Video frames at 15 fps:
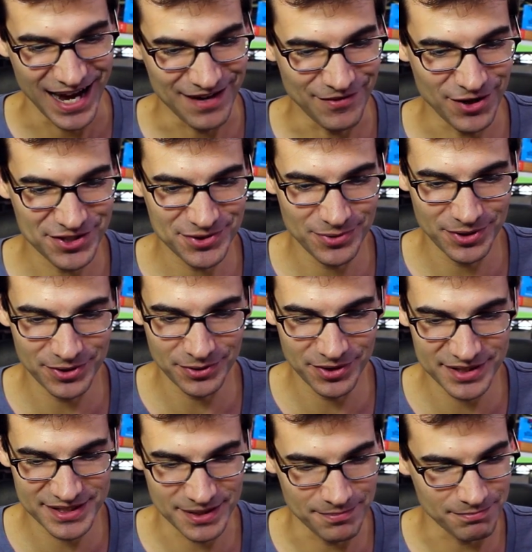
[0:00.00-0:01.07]
I've also
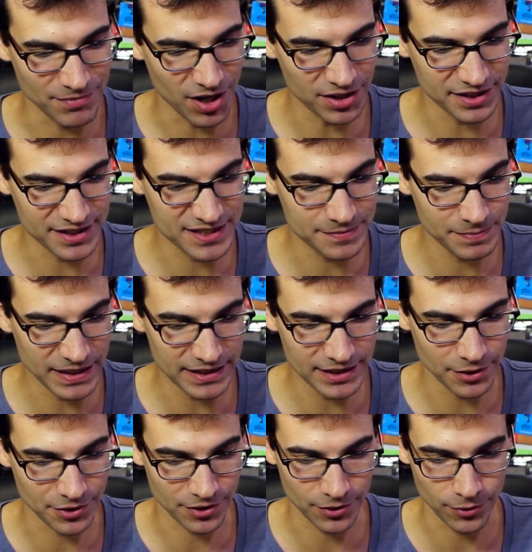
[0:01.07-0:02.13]
included some Molly speed
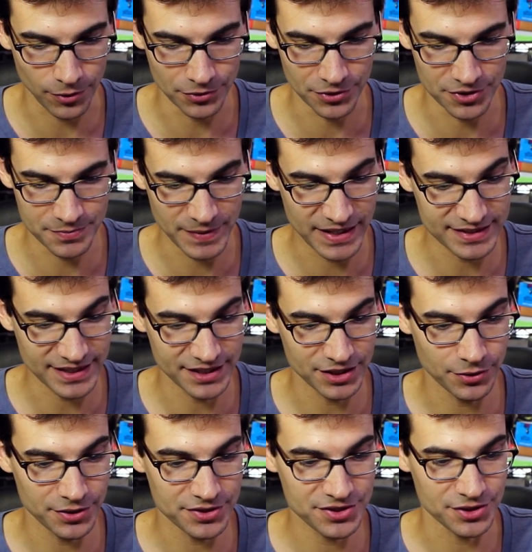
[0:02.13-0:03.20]
loader holders because I
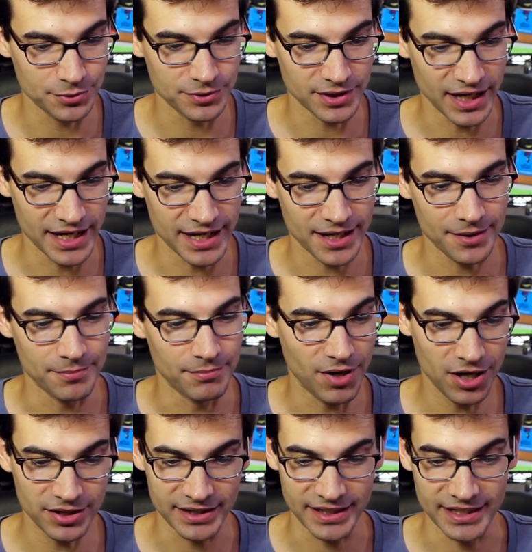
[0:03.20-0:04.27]
noticed you like
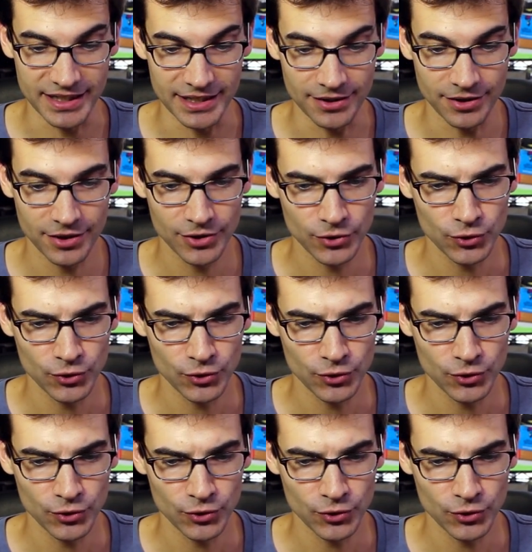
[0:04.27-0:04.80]
Molly gear.